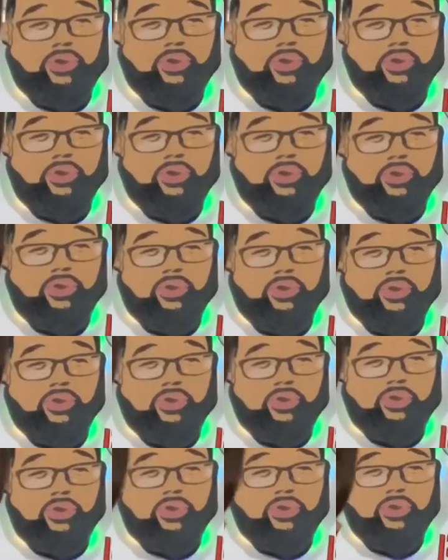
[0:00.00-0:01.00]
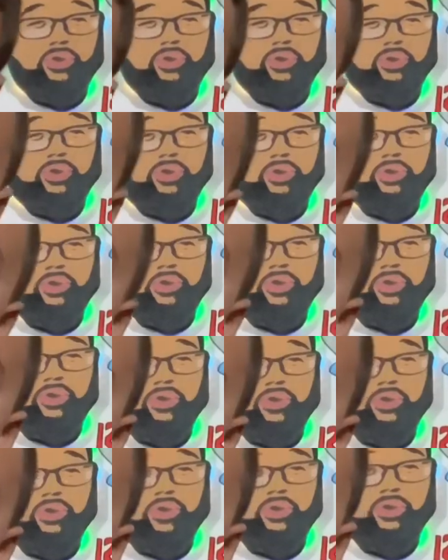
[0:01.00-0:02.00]

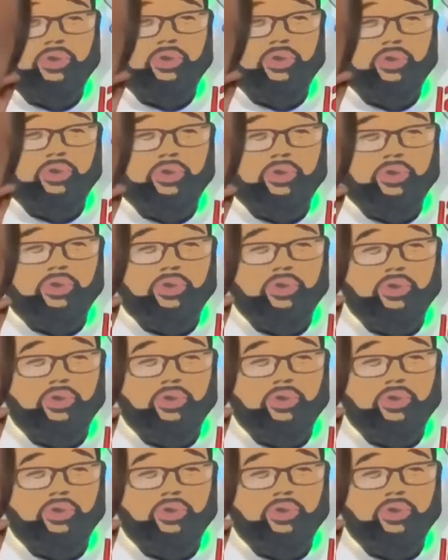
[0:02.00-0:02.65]
No words are spoken by the person on screen.